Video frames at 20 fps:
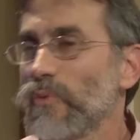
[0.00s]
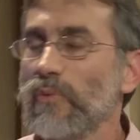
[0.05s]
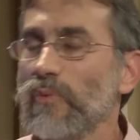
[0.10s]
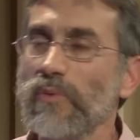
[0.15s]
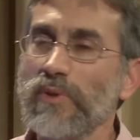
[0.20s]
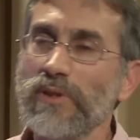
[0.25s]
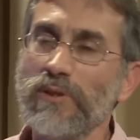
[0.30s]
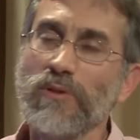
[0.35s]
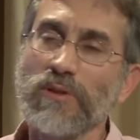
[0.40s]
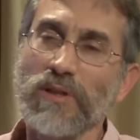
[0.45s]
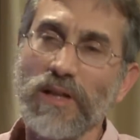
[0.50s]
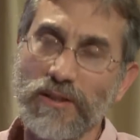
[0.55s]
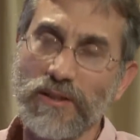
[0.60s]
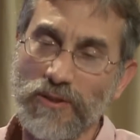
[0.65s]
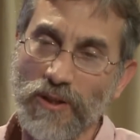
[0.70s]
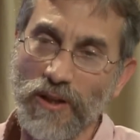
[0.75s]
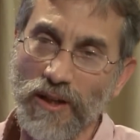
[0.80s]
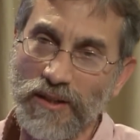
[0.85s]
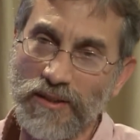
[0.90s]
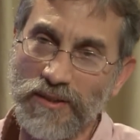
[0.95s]
we do a lot of
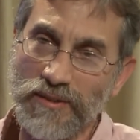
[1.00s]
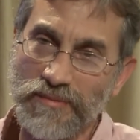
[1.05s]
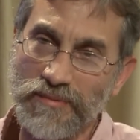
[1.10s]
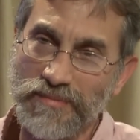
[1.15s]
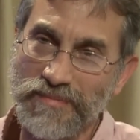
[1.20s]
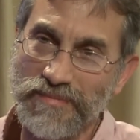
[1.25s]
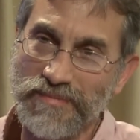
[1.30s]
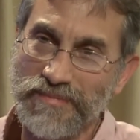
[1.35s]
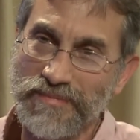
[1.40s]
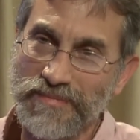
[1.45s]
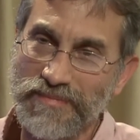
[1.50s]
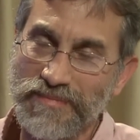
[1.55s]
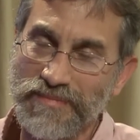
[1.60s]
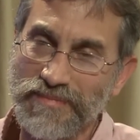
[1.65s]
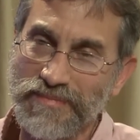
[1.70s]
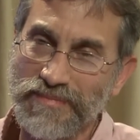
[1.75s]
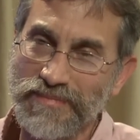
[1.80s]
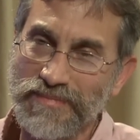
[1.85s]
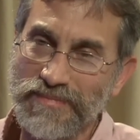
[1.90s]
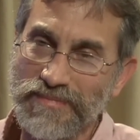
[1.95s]
talk,
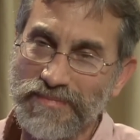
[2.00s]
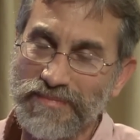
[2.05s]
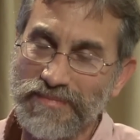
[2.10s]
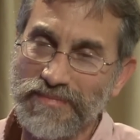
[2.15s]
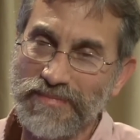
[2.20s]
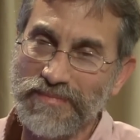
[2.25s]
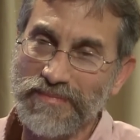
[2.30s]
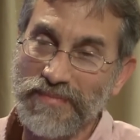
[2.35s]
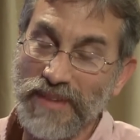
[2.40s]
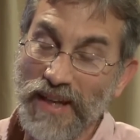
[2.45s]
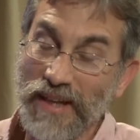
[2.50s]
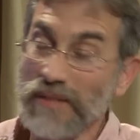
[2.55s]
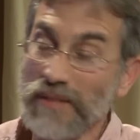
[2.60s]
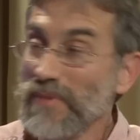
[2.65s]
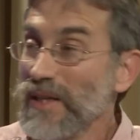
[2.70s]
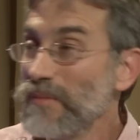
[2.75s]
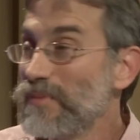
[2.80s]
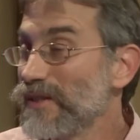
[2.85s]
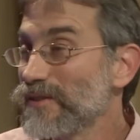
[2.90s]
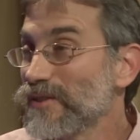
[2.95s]
and
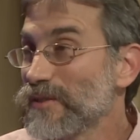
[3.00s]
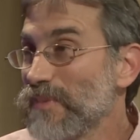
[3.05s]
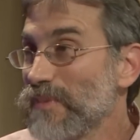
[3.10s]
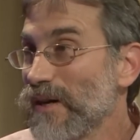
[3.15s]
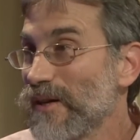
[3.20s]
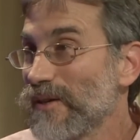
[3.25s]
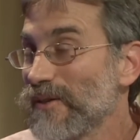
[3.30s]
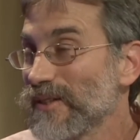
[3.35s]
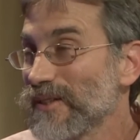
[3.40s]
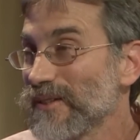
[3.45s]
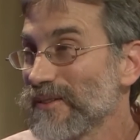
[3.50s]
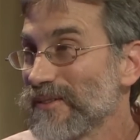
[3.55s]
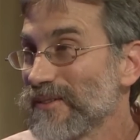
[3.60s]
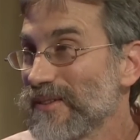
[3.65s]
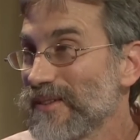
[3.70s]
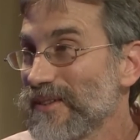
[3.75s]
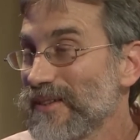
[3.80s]
it may be inspiring,